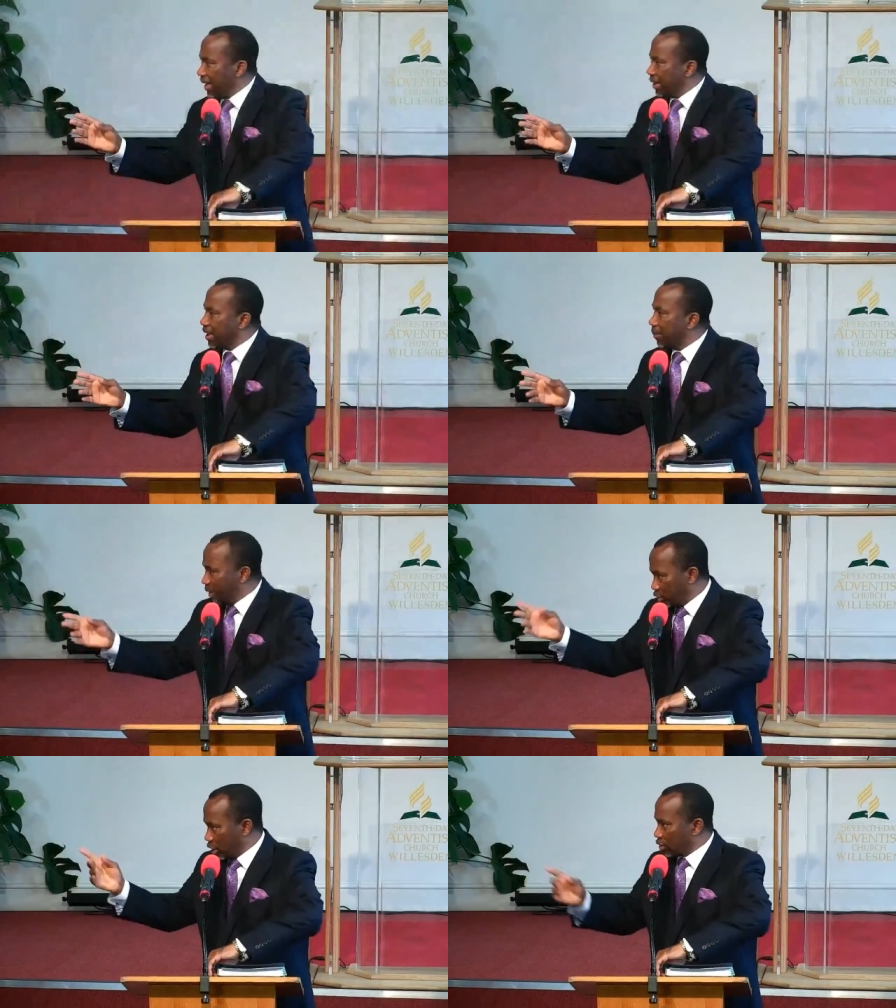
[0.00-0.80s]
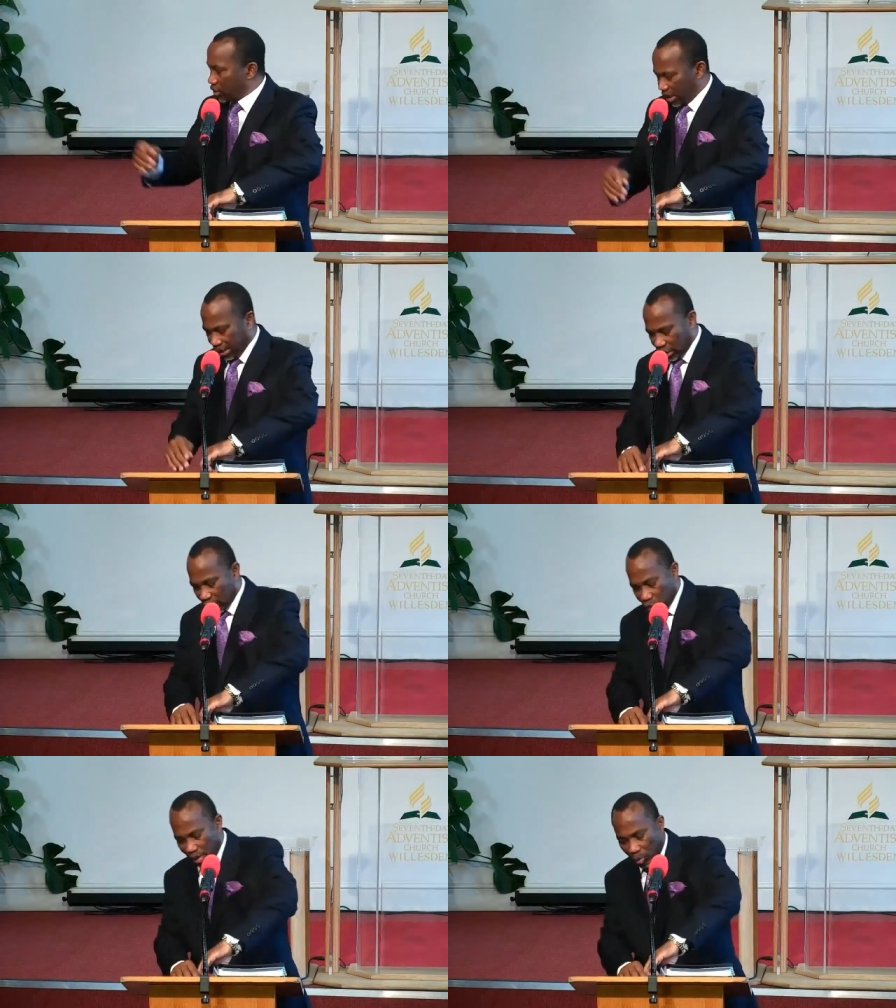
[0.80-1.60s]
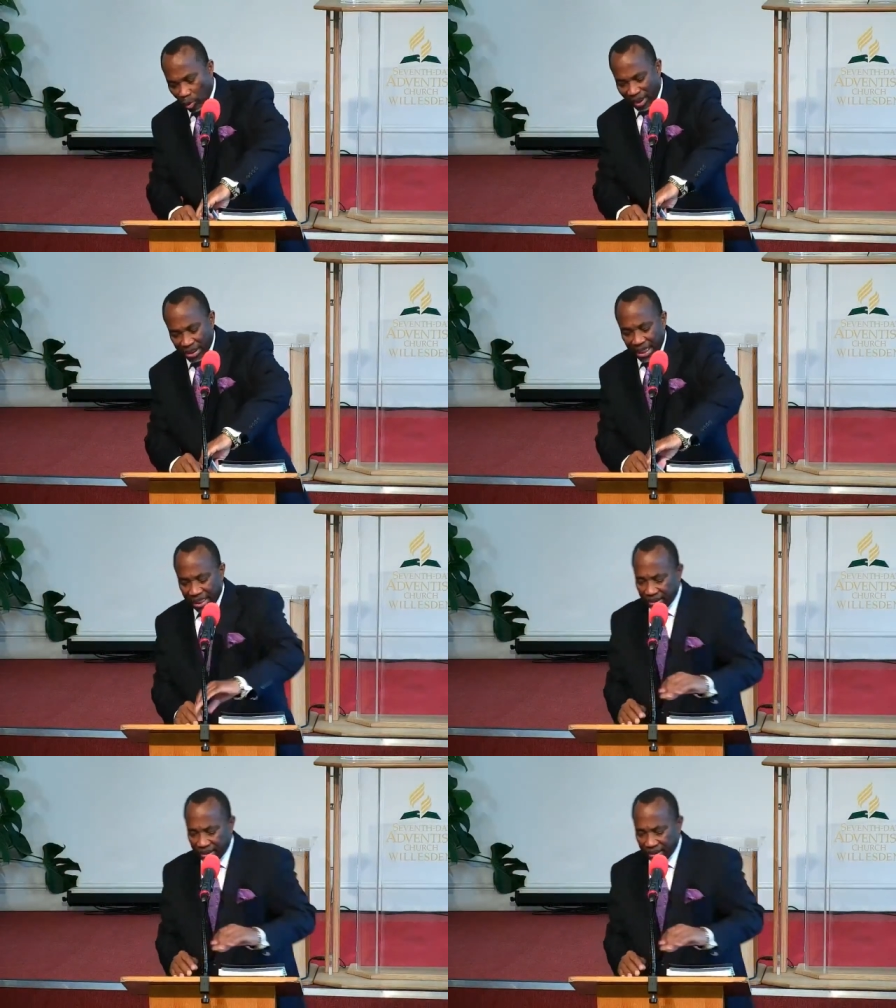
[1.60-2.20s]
take that up in just one moment.